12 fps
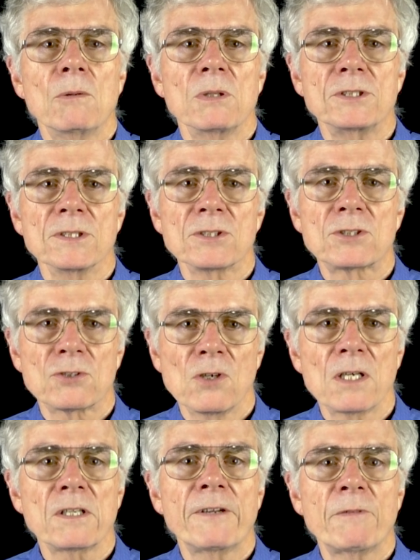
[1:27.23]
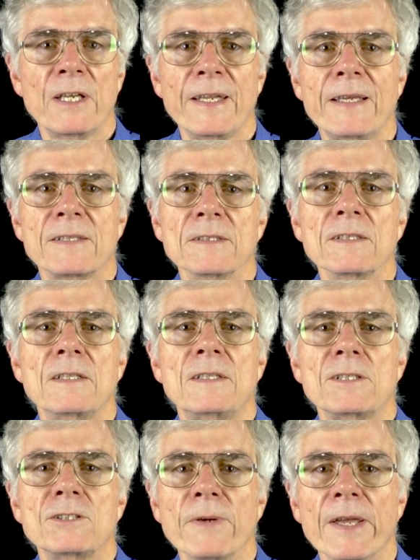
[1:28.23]
which is strongly related
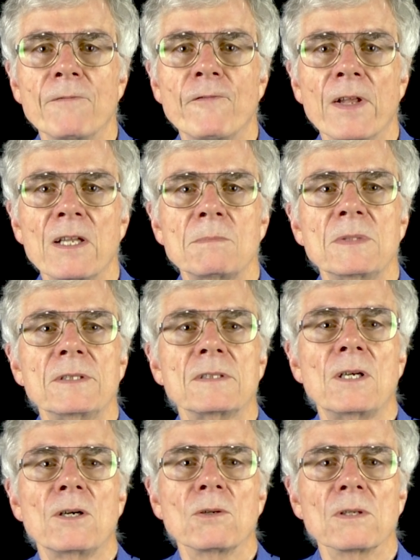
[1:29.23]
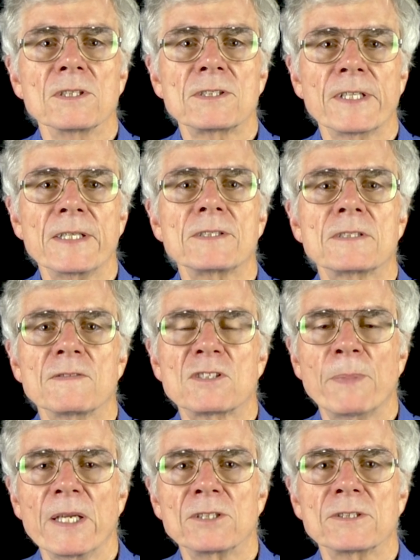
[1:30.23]
to envelopment or a sense of
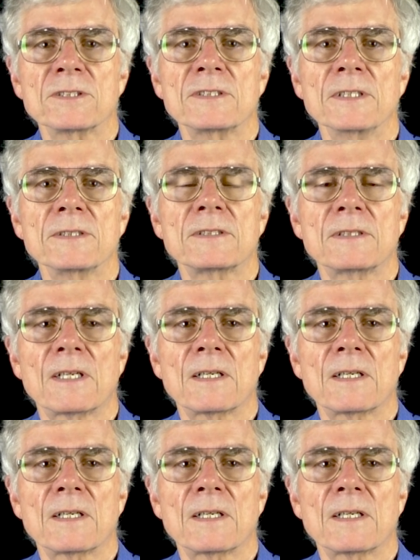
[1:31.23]
spaciousness.